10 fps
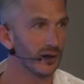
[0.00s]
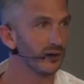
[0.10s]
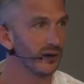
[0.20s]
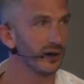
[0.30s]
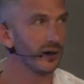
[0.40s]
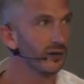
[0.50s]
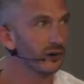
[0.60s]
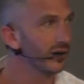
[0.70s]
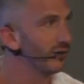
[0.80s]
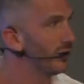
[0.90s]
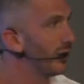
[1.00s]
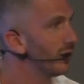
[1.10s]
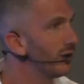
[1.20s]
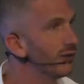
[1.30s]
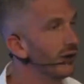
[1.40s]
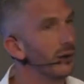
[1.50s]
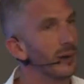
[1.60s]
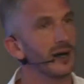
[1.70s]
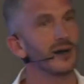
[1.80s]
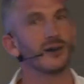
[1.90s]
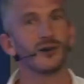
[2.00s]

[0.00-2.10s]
Obviously, if you know that you follow me, you